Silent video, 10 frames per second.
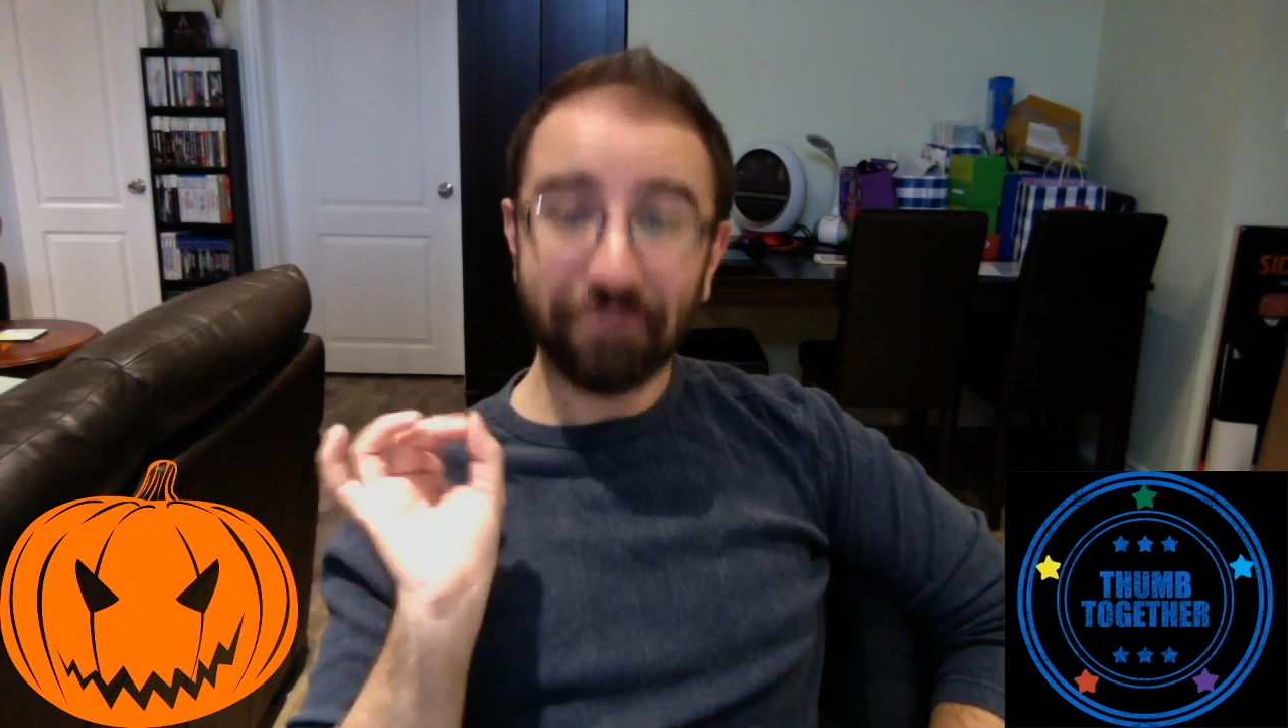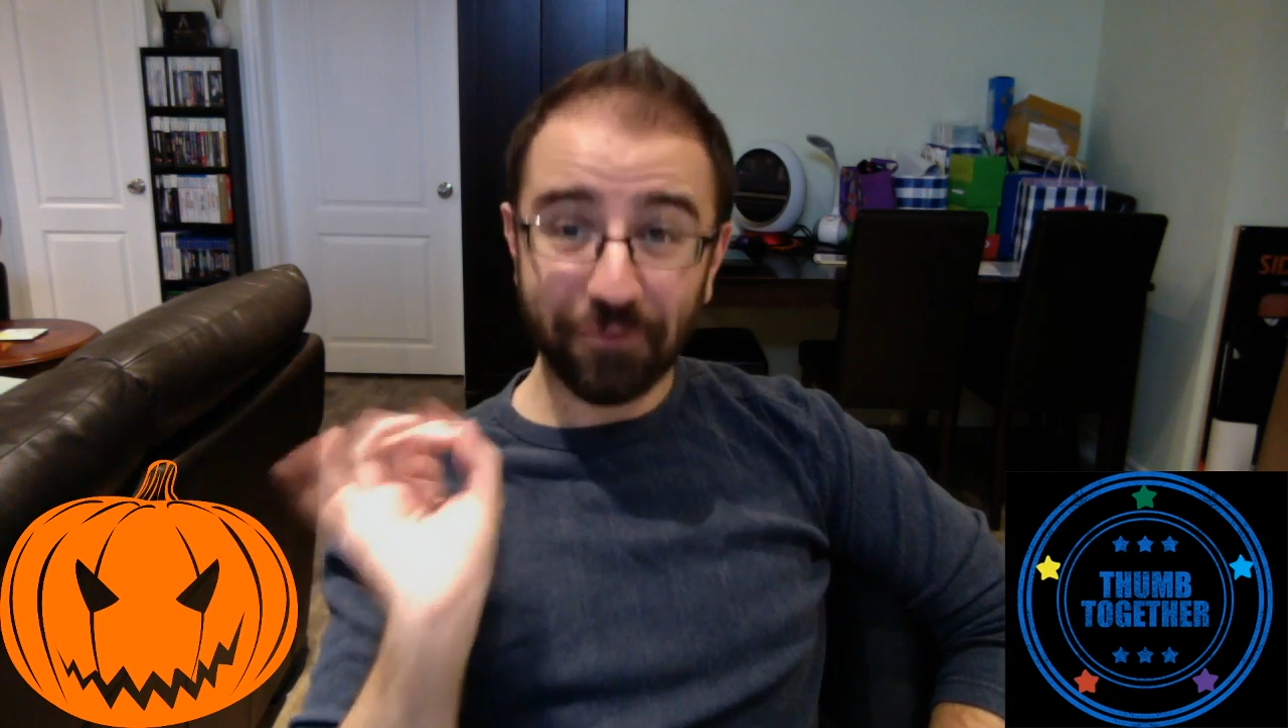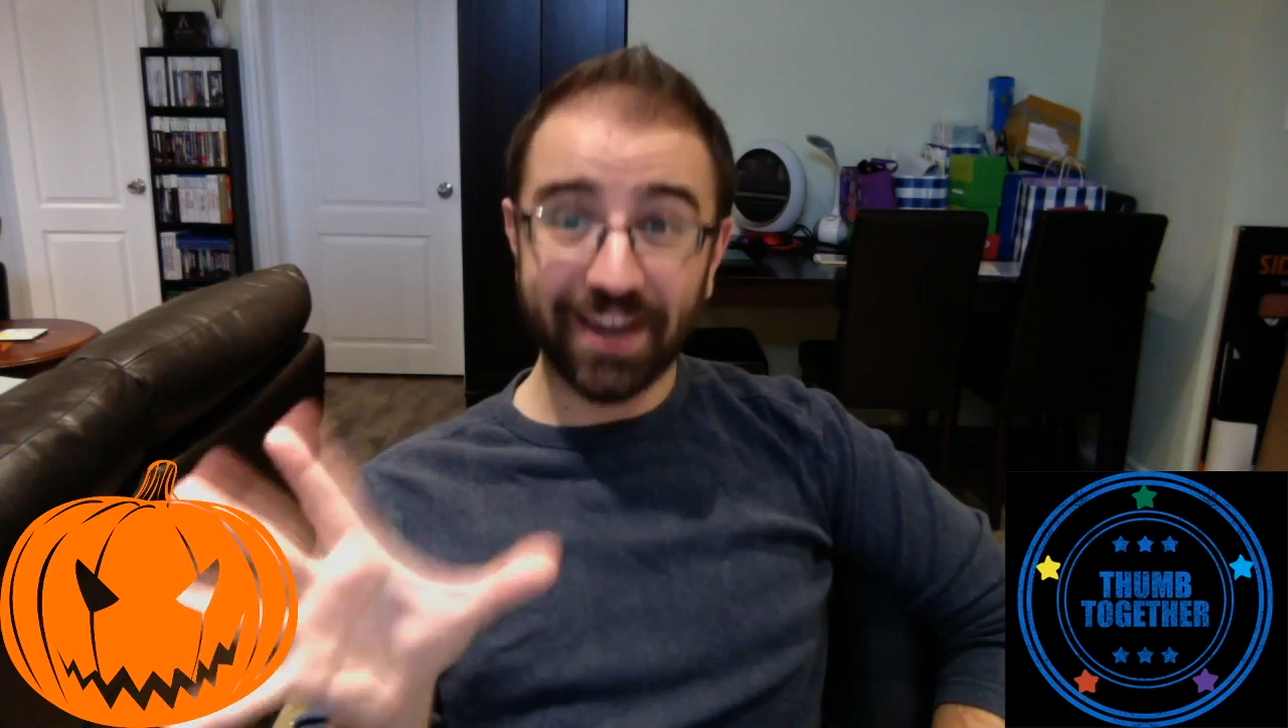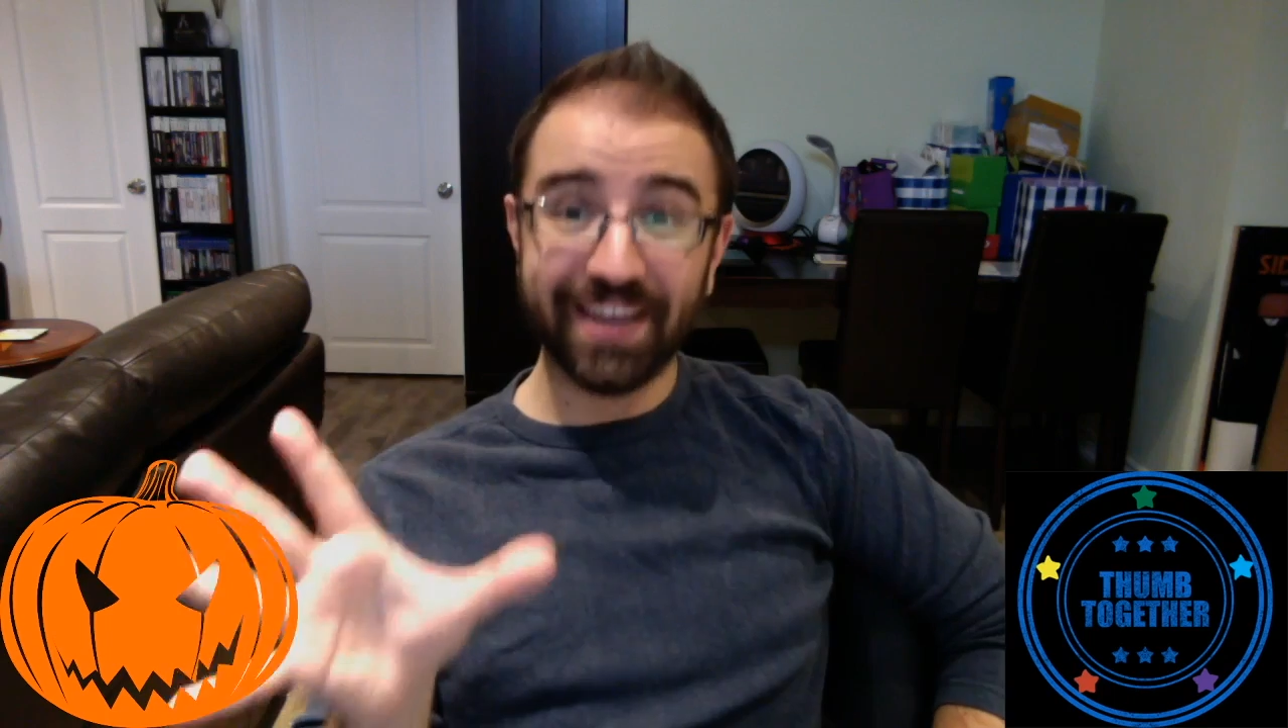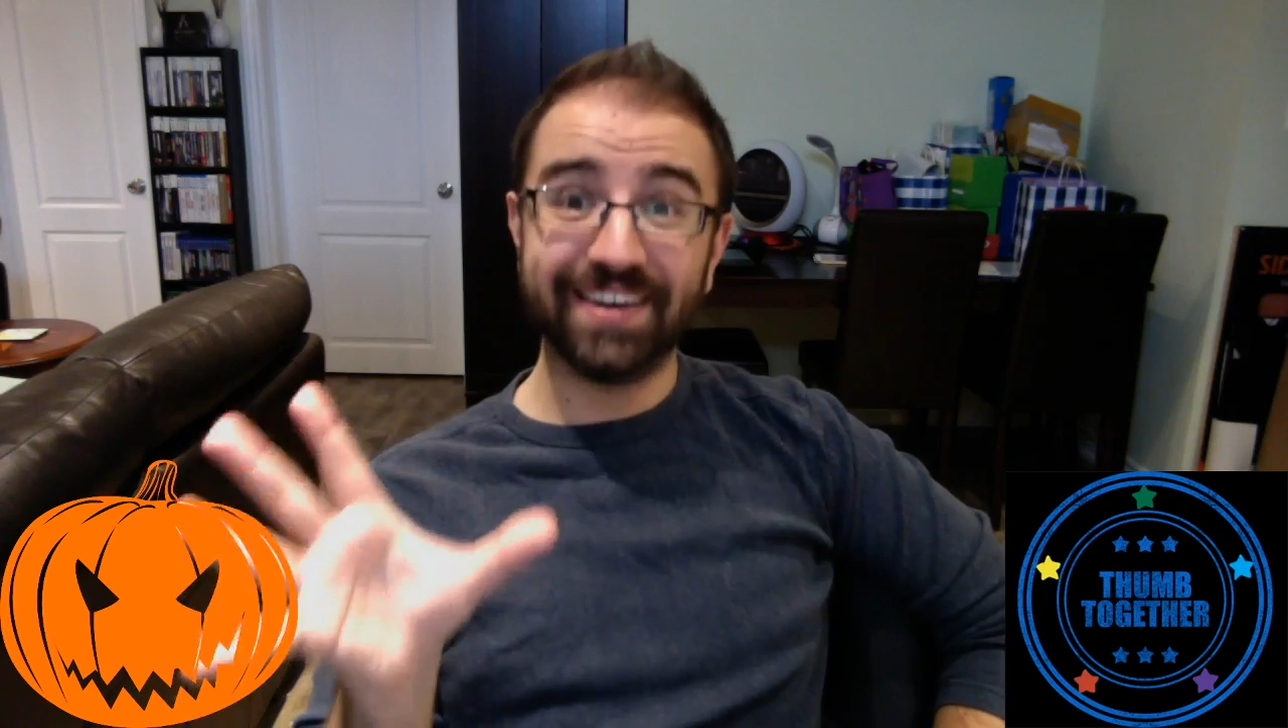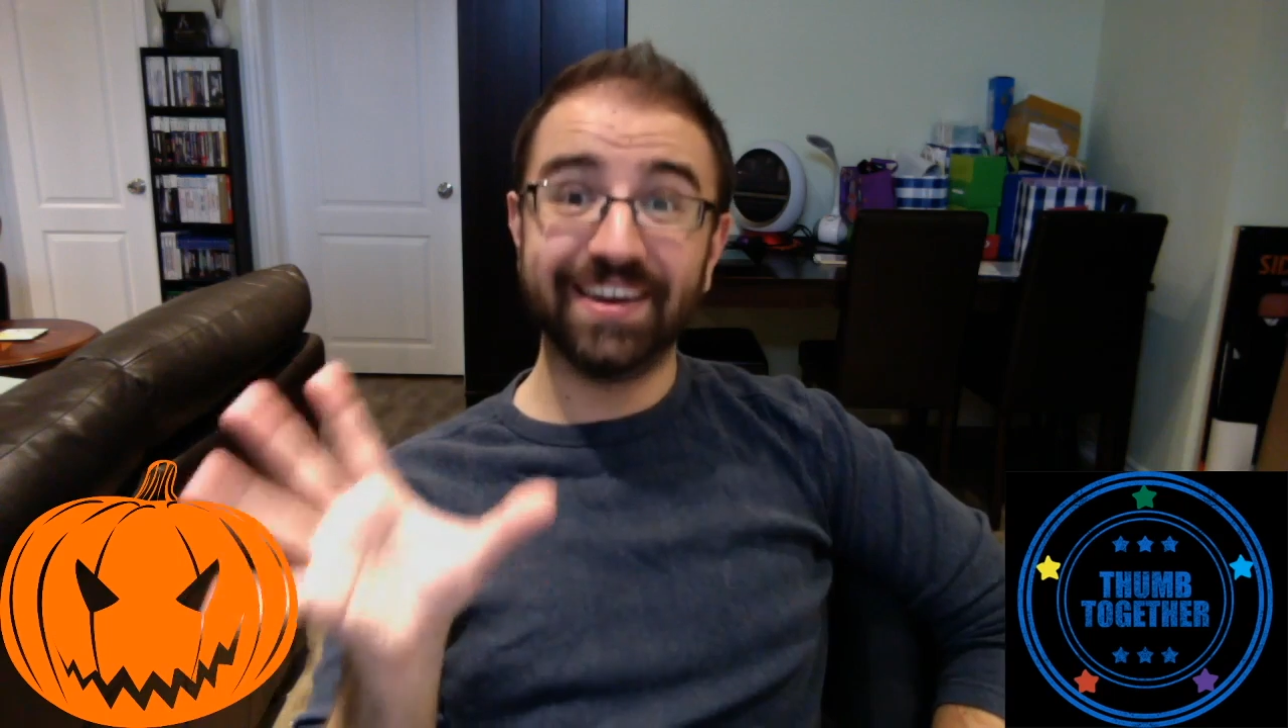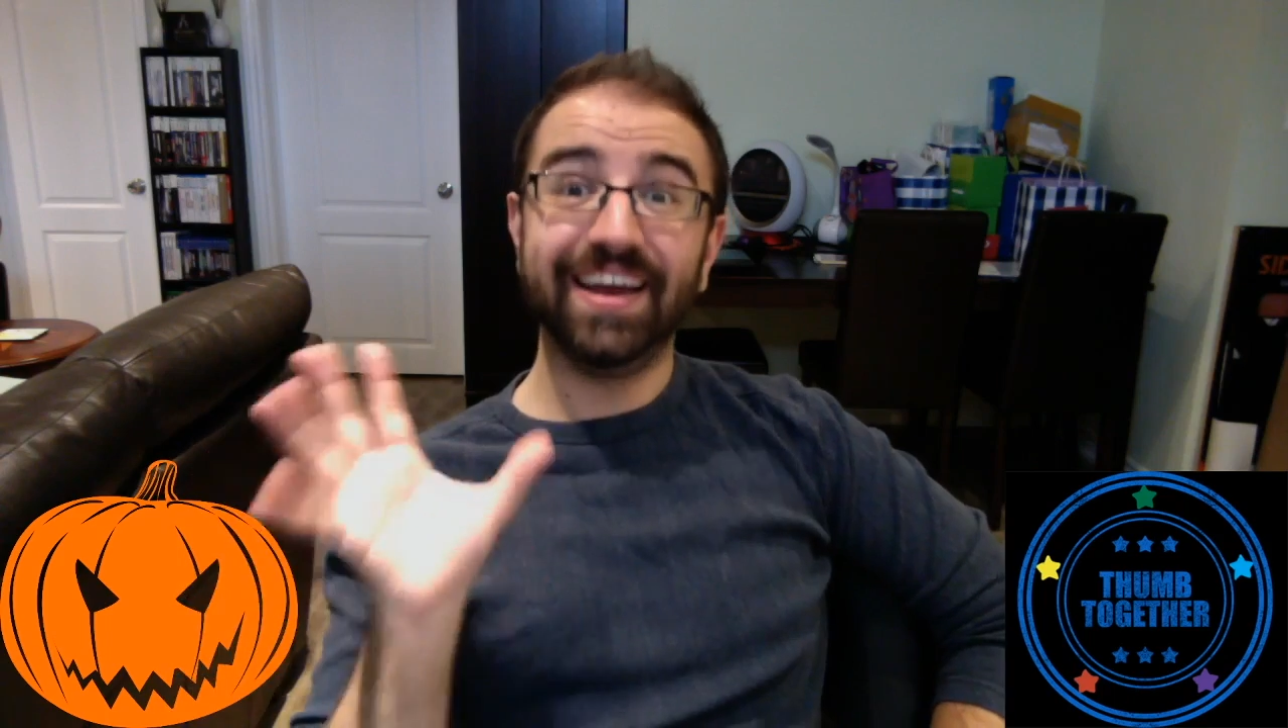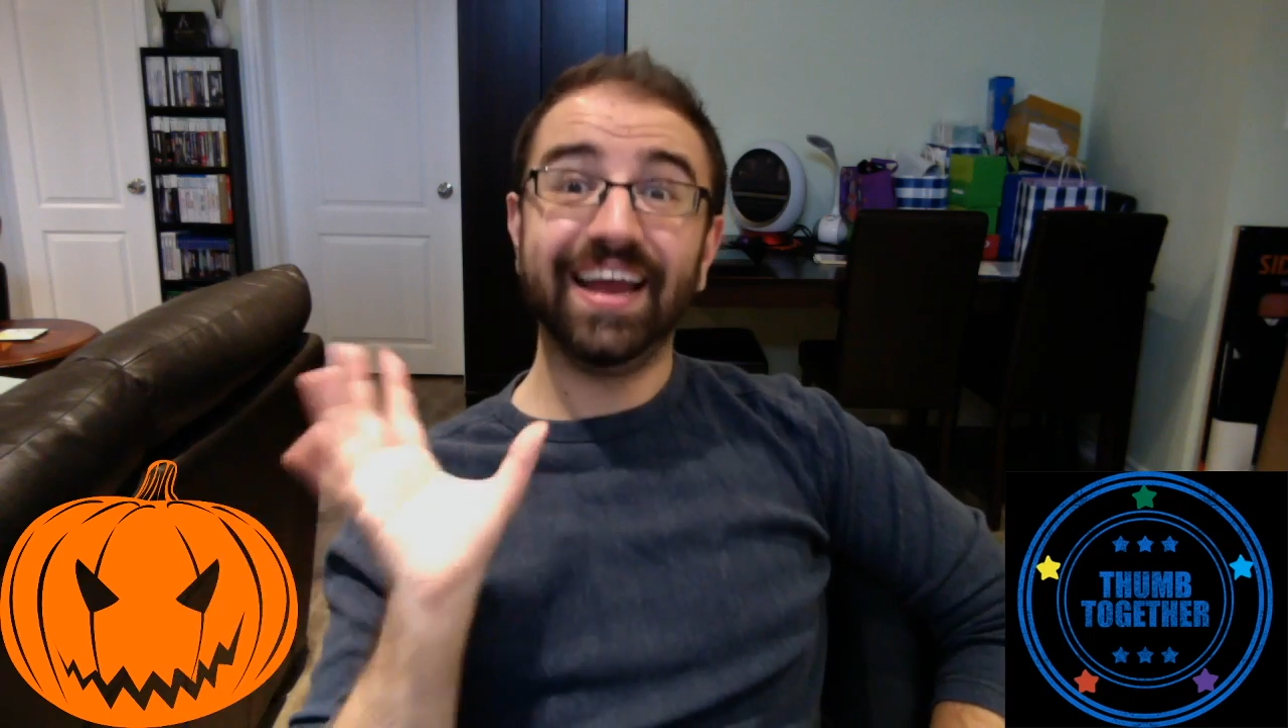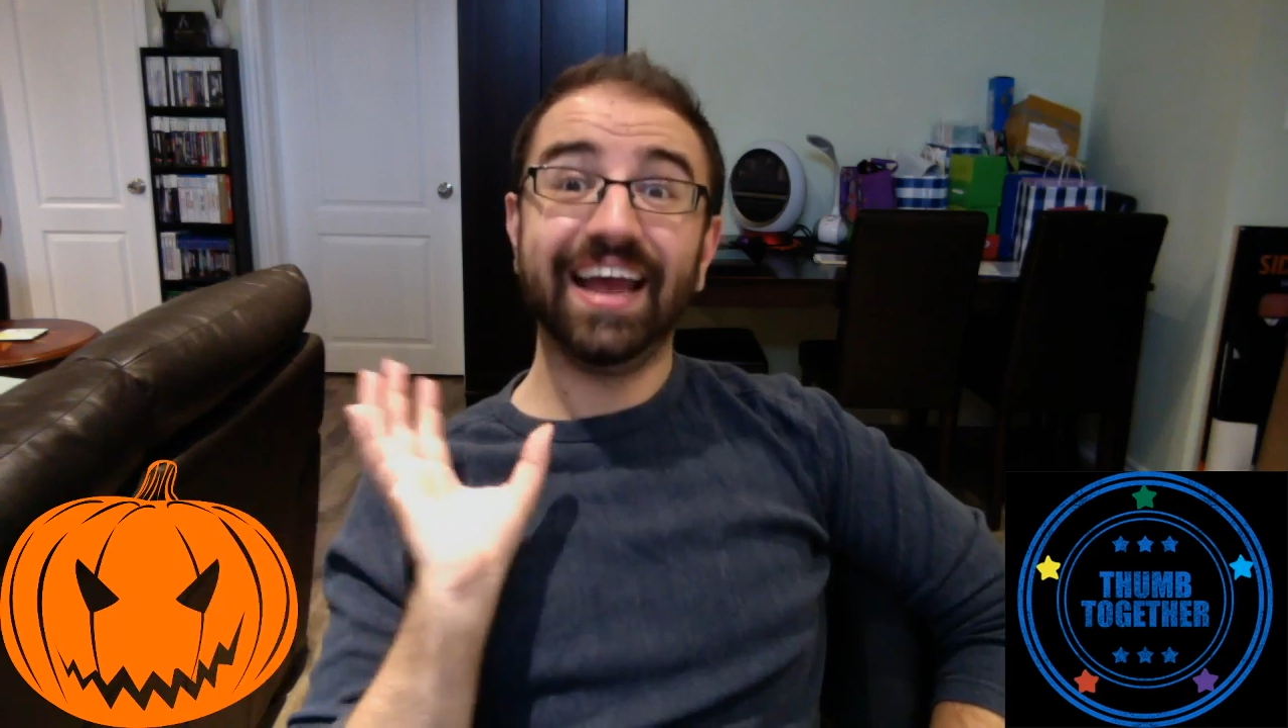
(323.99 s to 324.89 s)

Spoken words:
freaking